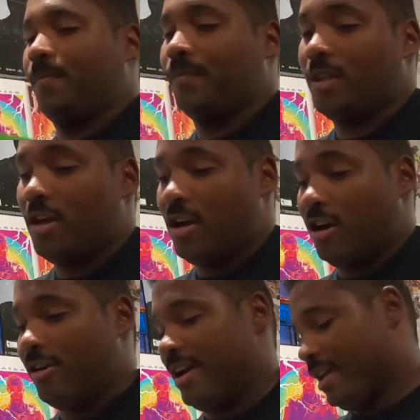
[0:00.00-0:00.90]

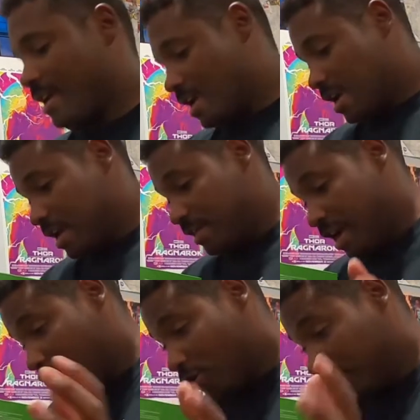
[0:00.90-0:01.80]
all right,
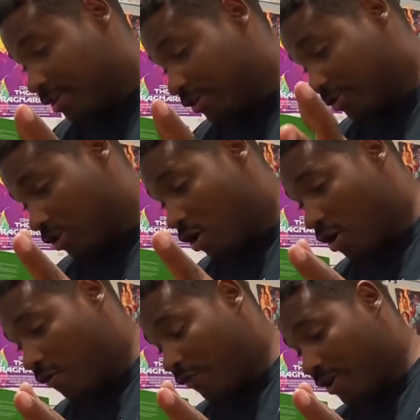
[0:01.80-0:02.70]
now all the stickers are
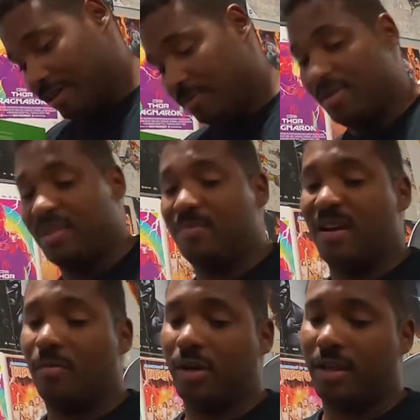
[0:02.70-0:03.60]
off. Let's open up this
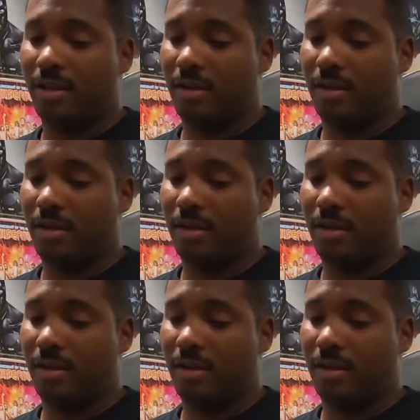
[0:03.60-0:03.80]
bad boy.